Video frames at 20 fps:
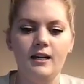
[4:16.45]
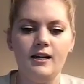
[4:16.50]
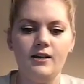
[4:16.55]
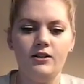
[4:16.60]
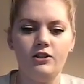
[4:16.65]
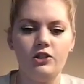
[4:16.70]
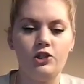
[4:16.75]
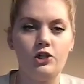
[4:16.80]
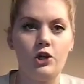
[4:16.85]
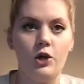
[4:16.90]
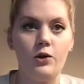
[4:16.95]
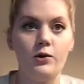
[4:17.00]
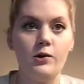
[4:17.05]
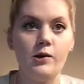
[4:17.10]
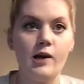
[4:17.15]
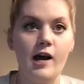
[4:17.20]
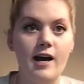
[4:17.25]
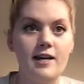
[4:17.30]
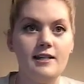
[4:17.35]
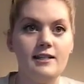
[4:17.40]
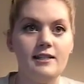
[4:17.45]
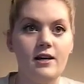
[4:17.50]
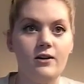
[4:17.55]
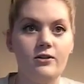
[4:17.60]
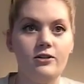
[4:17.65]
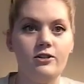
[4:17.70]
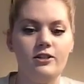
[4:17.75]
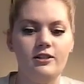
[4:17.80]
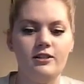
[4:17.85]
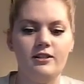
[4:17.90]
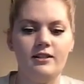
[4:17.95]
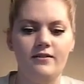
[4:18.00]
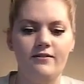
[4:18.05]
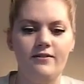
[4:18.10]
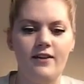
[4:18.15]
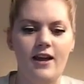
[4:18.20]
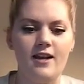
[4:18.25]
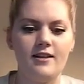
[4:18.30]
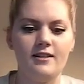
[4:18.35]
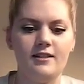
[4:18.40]
and show you guys how she's
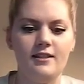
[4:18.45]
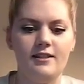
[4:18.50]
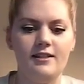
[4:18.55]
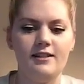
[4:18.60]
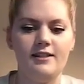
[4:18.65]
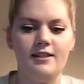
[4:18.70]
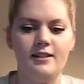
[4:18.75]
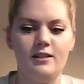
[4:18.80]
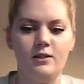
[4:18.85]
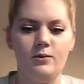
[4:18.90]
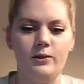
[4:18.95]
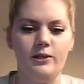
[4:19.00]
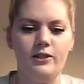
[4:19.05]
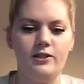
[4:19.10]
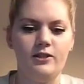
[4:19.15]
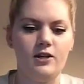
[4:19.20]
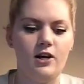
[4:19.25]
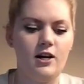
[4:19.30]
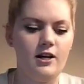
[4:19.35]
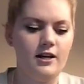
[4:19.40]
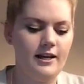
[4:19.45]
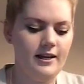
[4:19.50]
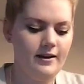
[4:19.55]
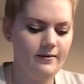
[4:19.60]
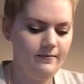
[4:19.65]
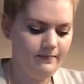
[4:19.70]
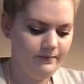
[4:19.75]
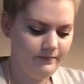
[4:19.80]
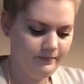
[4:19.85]
advanced since we started.